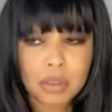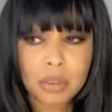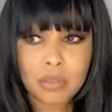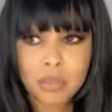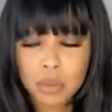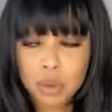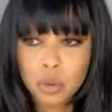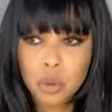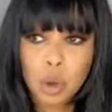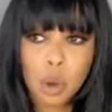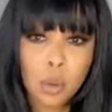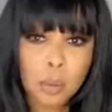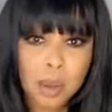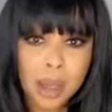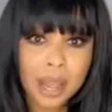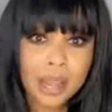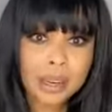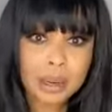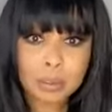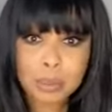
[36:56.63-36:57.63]
If you go
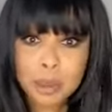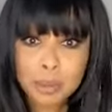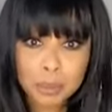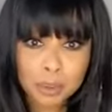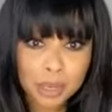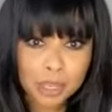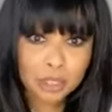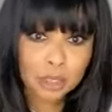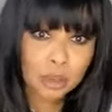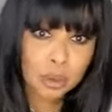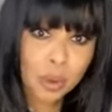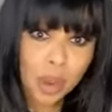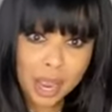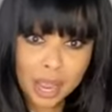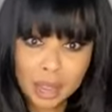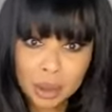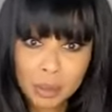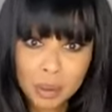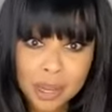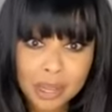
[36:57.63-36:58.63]
by the people that you
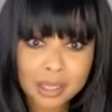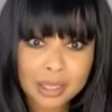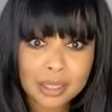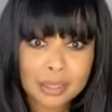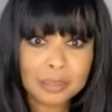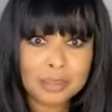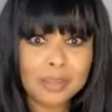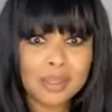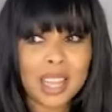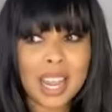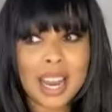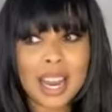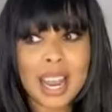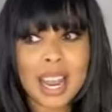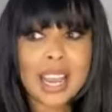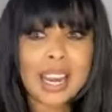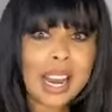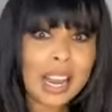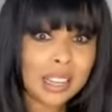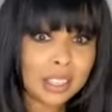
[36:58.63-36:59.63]
hang with and
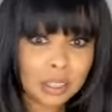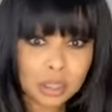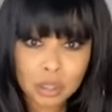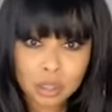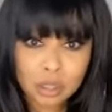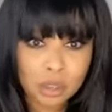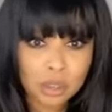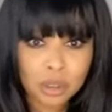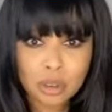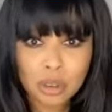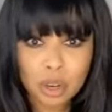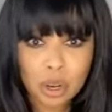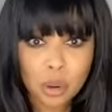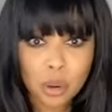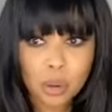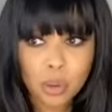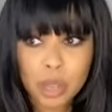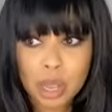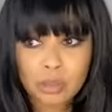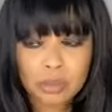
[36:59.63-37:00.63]
they not,
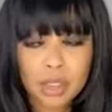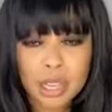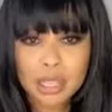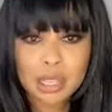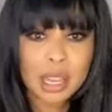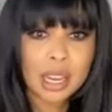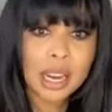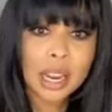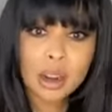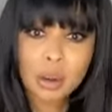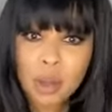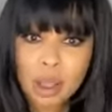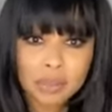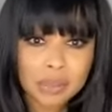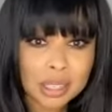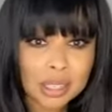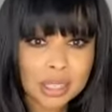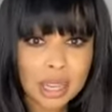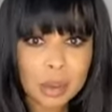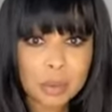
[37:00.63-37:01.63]
and they don't have
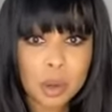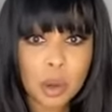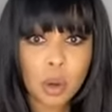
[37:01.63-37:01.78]
the same